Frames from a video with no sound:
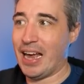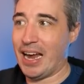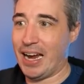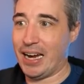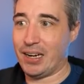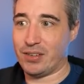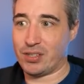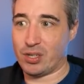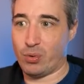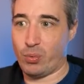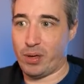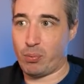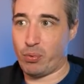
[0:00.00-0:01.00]
And
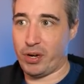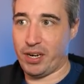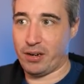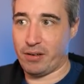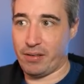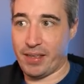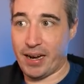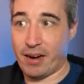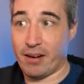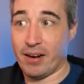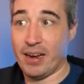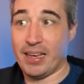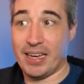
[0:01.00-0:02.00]
so with Prettier
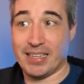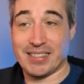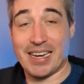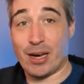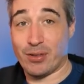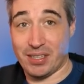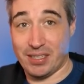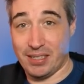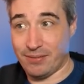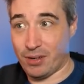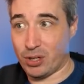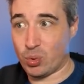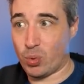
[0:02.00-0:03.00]
there, it's now the
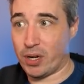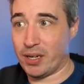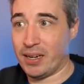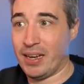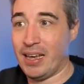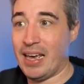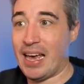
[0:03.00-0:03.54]
default one.